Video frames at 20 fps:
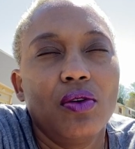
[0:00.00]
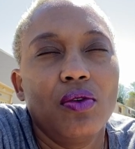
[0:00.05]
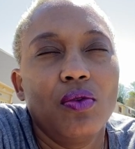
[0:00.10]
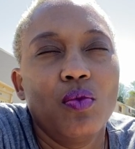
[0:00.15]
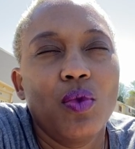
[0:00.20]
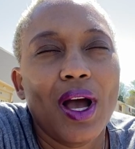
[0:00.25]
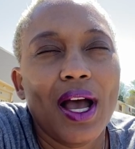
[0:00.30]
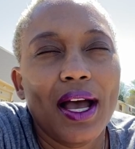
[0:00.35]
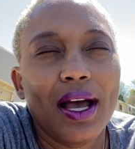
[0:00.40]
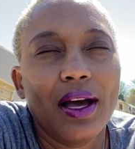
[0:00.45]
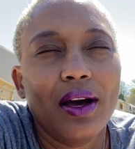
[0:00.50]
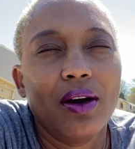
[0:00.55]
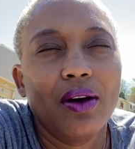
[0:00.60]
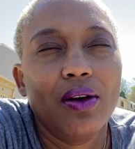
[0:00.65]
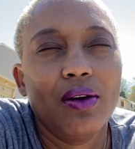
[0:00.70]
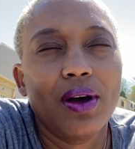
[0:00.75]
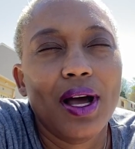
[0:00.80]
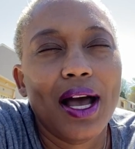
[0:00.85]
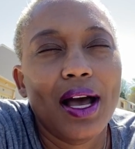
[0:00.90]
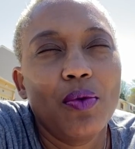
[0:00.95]

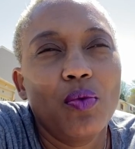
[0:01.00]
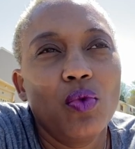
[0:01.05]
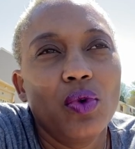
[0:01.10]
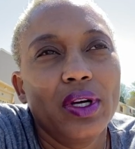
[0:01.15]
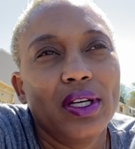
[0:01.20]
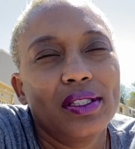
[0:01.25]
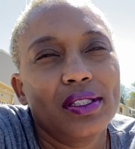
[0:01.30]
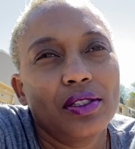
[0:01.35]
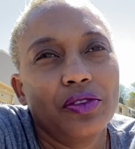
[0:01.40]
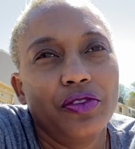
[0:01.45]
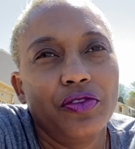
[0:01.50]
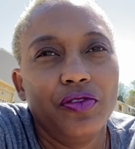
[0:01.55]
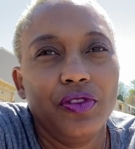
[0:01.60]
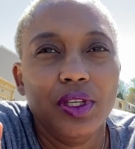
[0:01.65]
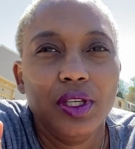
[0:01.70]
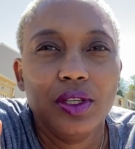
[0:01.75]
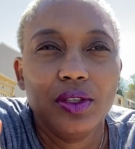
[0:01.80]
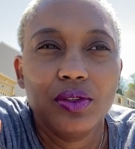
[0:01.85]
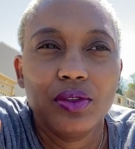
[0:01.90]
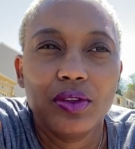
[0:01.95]
wow, I want to
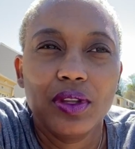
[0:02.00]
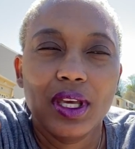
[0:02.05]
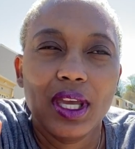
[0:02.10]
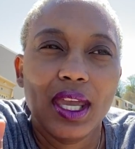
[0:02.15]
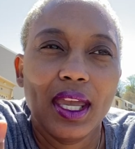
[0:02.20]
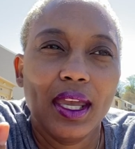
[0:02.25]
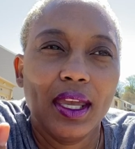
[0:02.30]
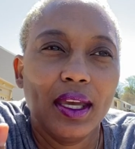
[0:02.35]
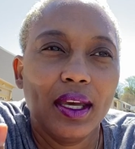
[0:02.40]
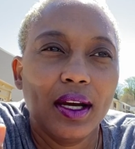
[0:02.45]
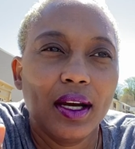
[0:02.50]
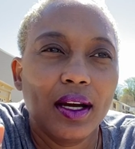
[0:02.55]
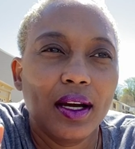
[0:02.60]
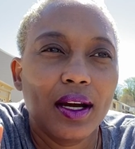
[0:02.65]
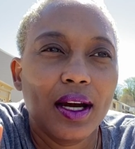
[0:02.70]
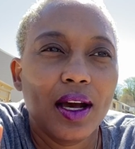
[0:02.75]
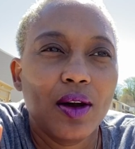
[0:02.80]
feel the air.